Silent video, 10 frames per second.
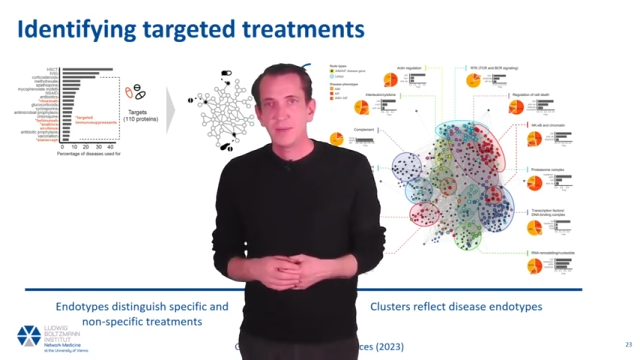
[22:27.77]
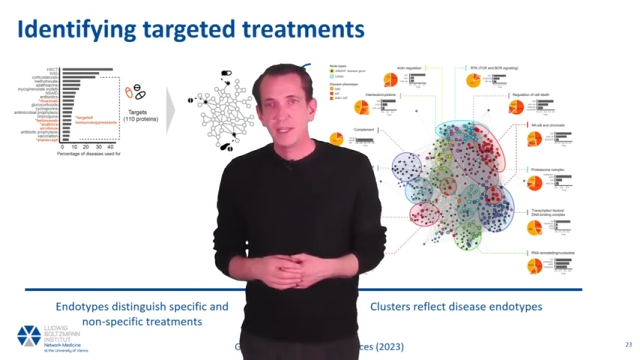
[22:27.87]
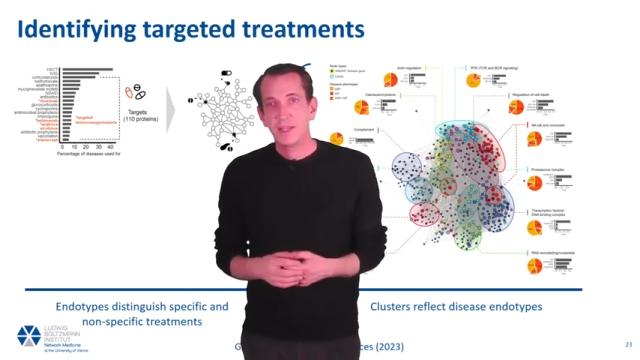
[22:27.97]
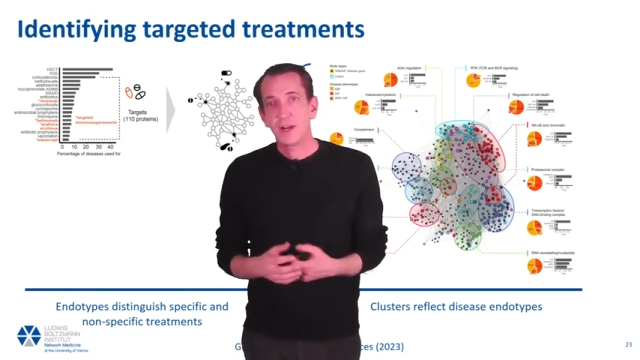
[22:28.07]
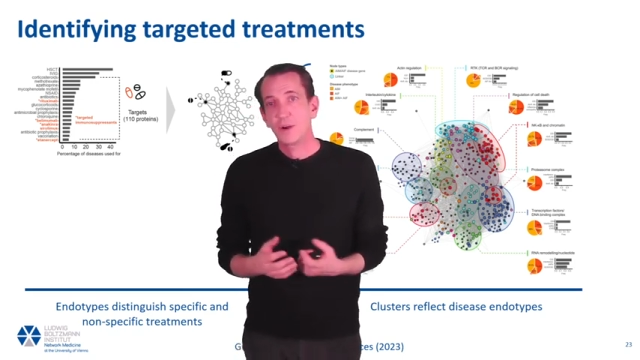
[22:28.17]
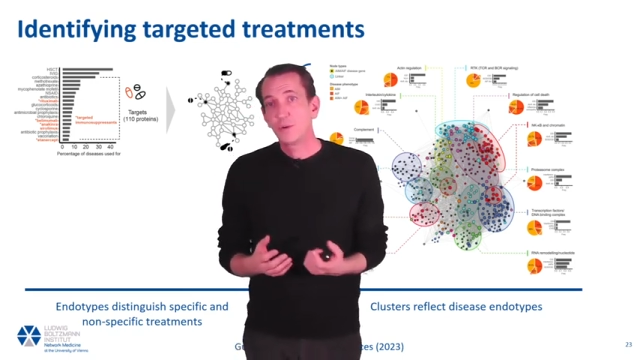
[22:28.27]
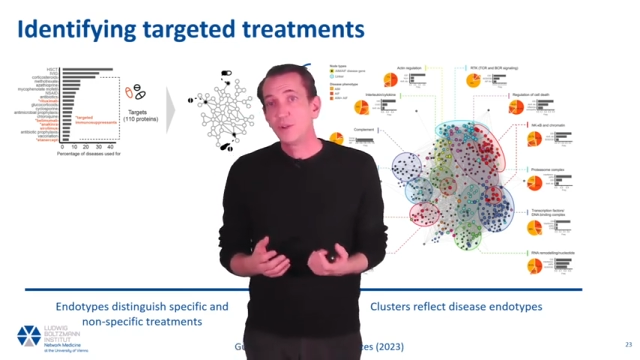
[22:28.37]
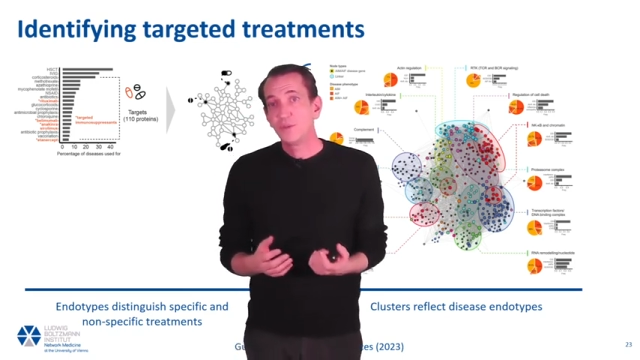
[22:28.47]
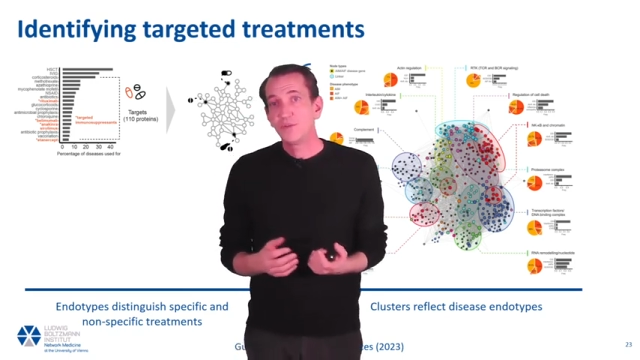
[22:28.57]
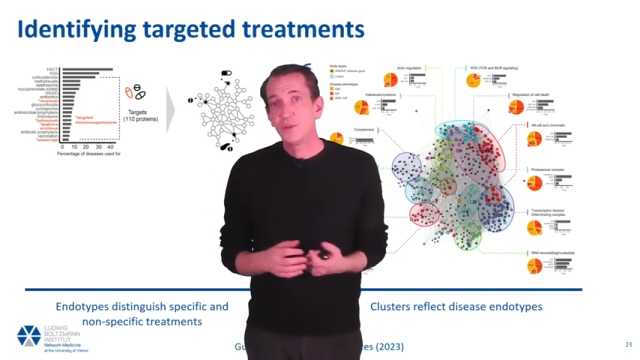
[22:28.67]
And there are
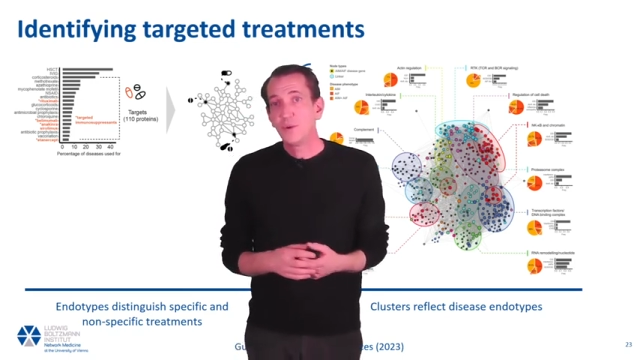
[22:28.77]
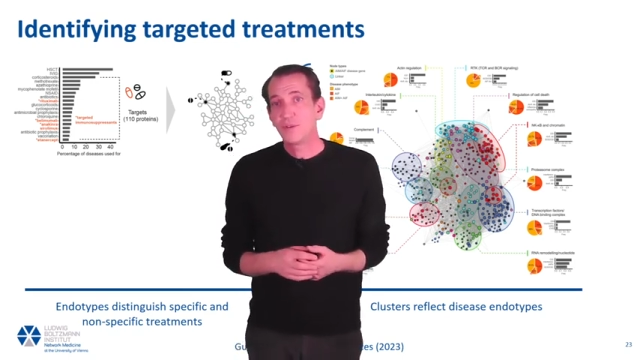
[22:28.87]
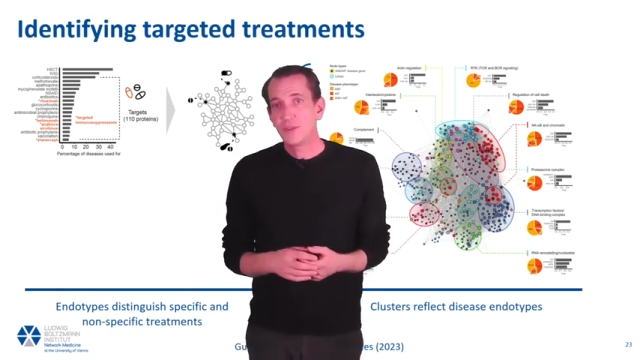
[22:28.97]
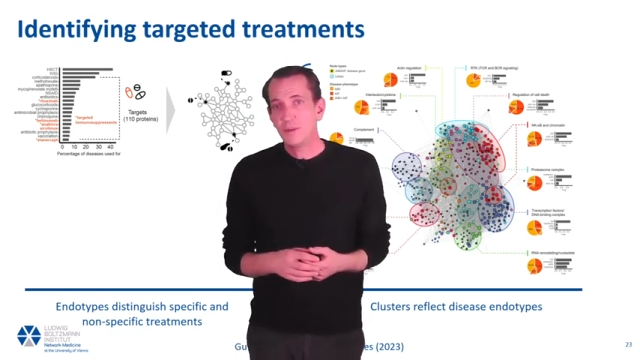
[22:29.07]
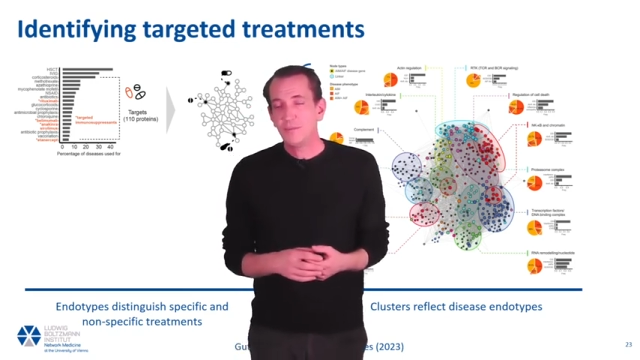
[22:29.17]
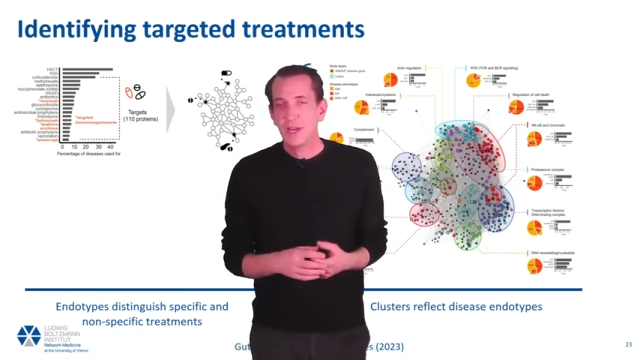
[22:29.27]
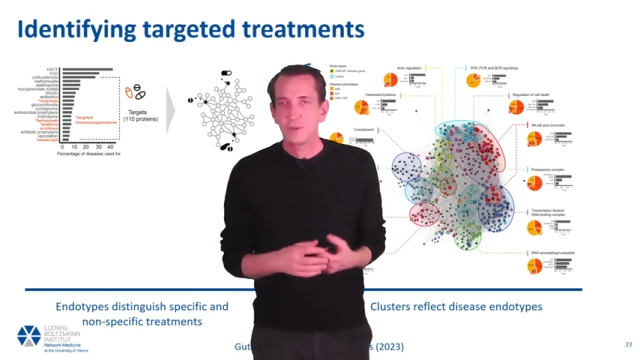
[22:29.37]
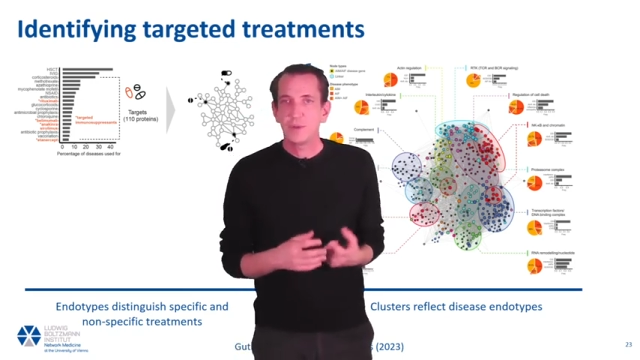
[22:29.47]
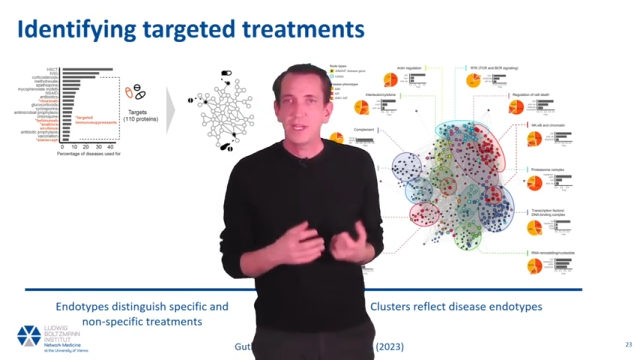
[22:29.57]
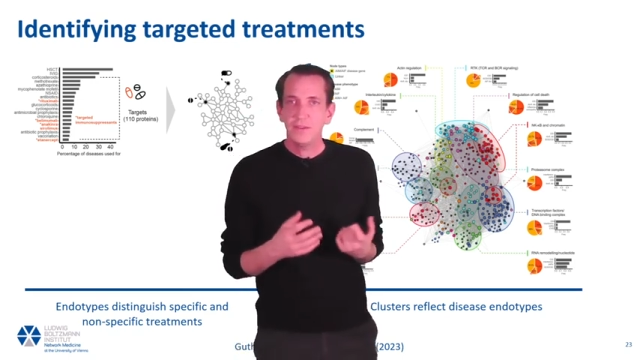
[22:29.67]
only a few of them.
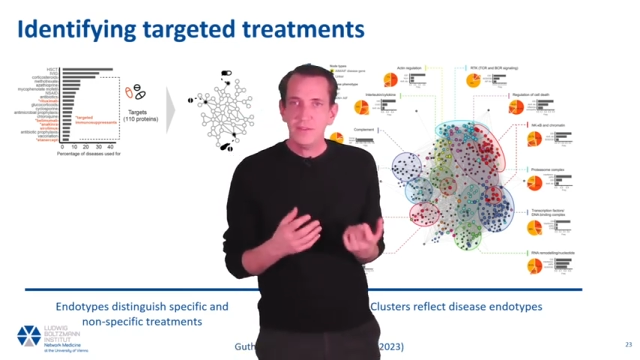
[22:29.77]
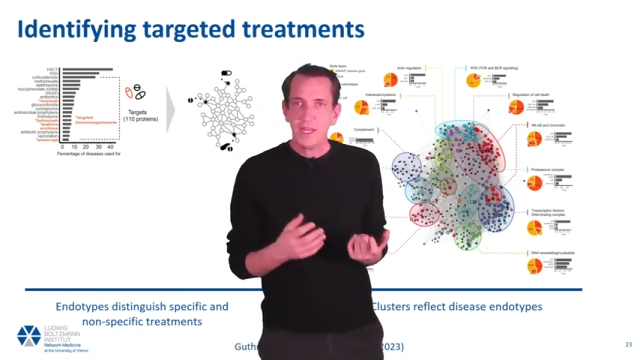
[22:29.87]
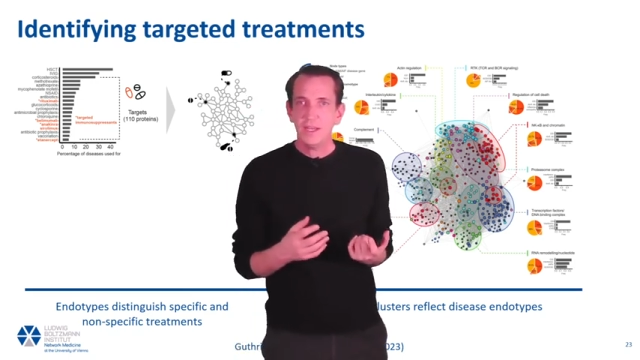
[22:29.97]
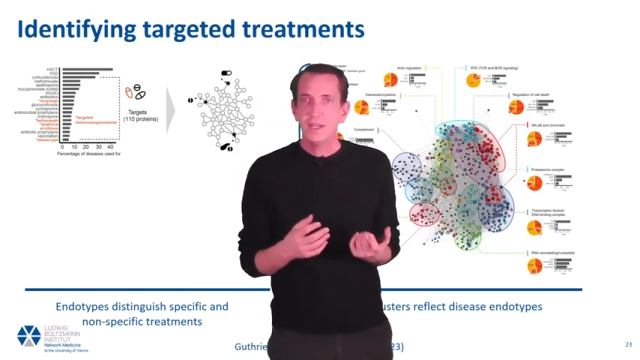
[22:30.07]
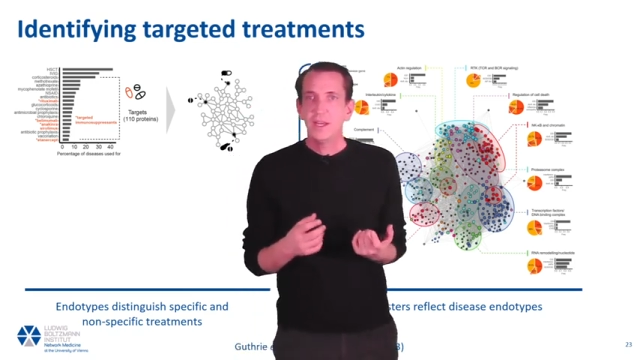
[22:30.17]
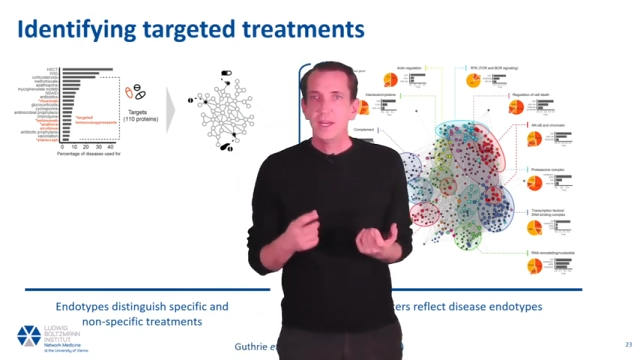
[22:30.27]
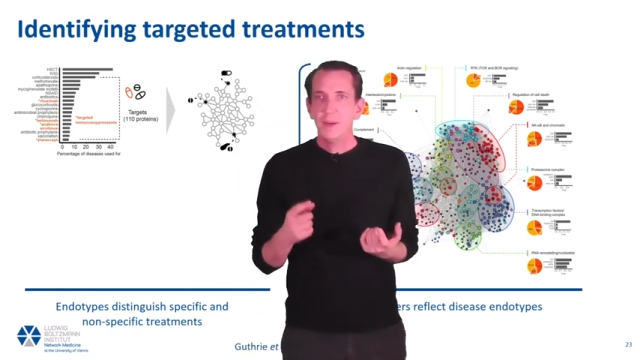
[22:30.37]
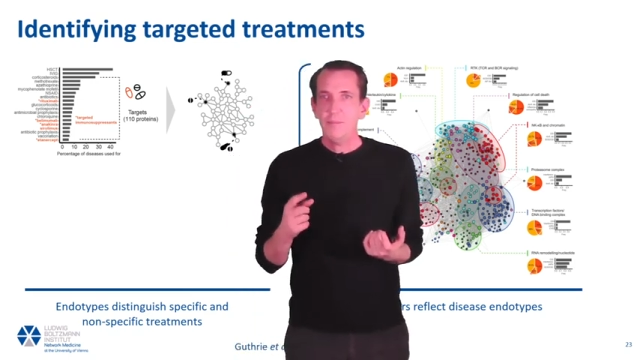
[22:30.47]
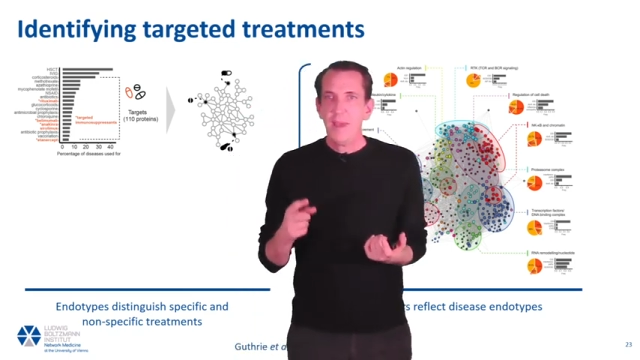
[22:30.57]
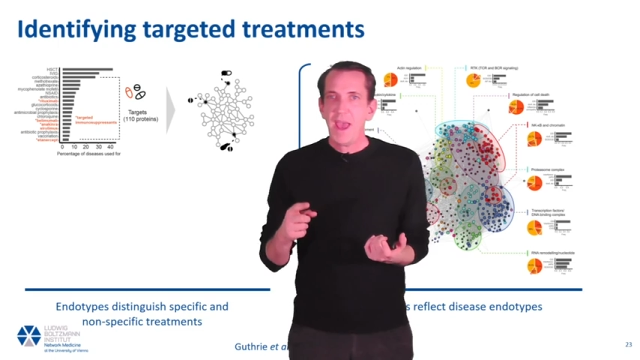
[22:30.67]
And we can then
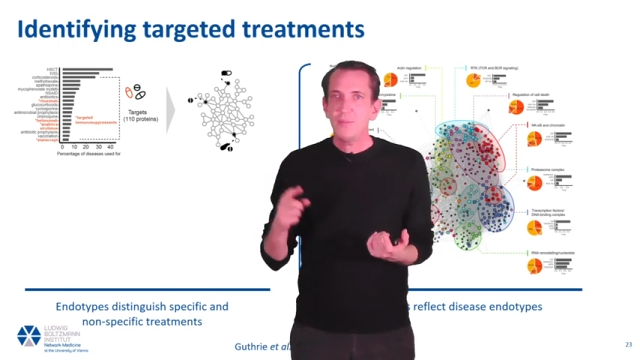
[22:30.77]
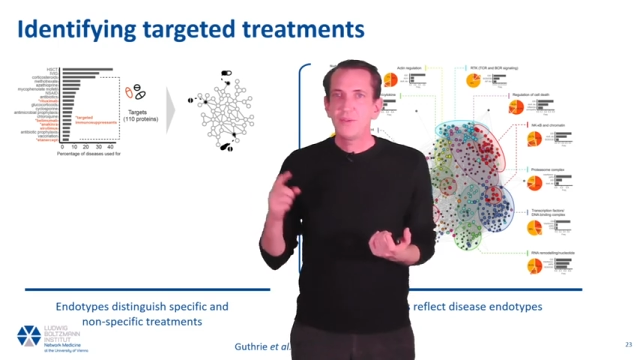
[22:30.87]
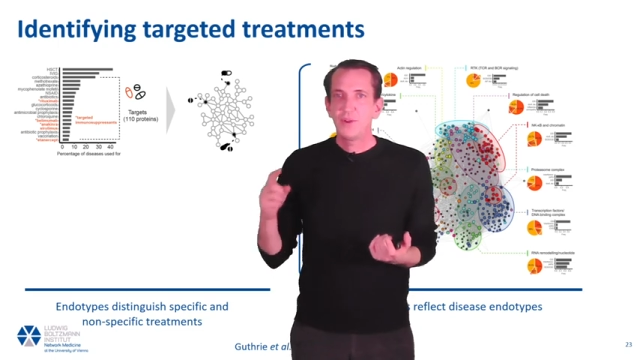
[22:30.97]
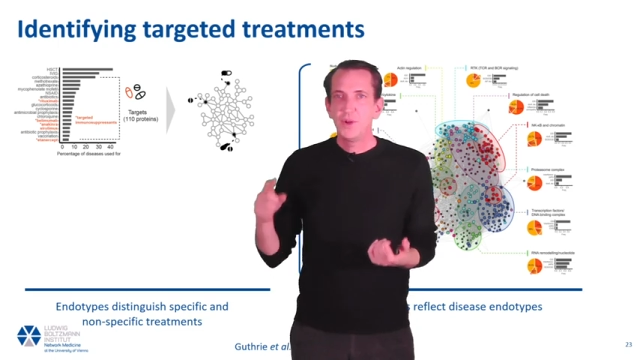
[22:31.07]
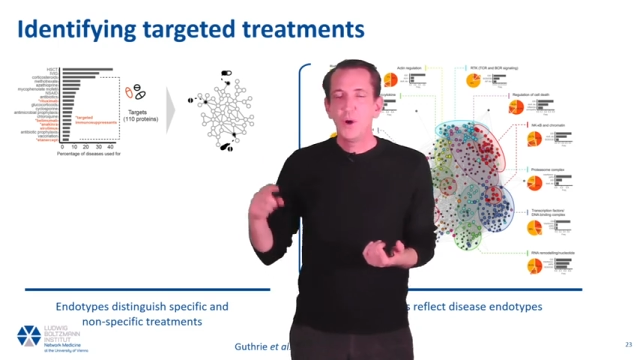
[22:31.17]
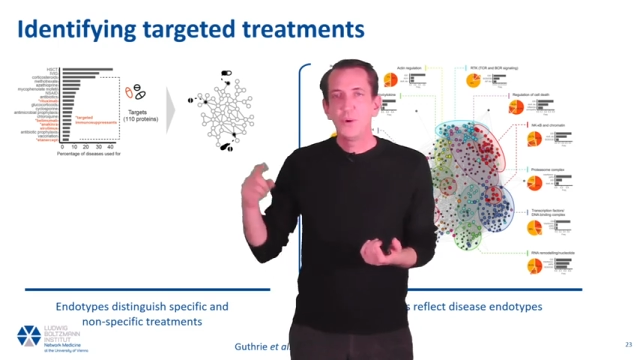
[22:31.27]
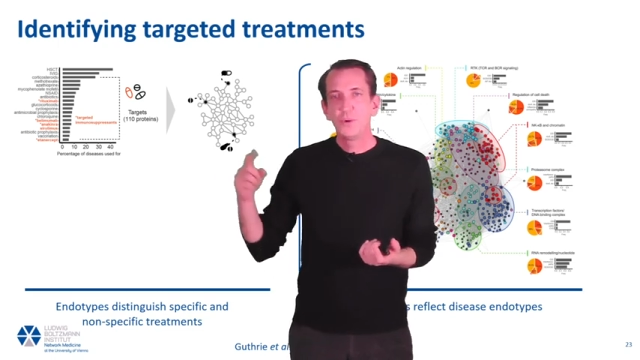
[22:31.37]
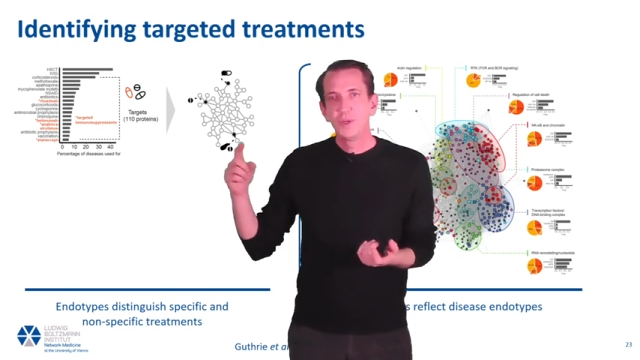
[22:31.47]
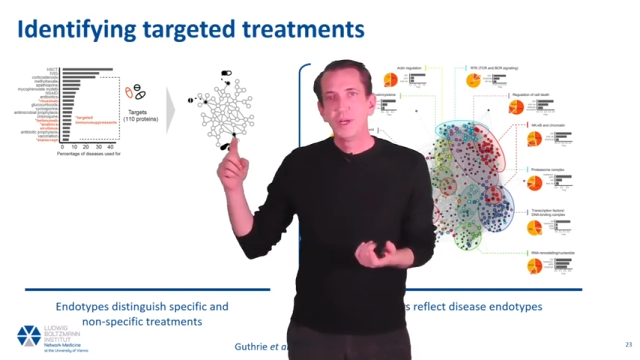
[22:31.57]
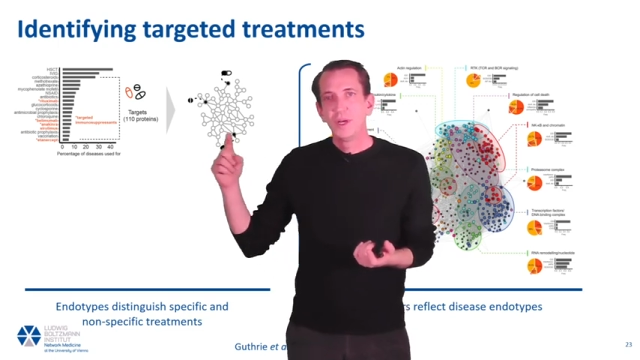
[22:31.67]
map the
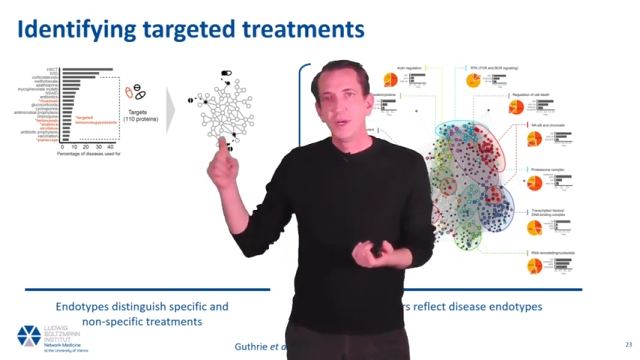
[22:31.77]
known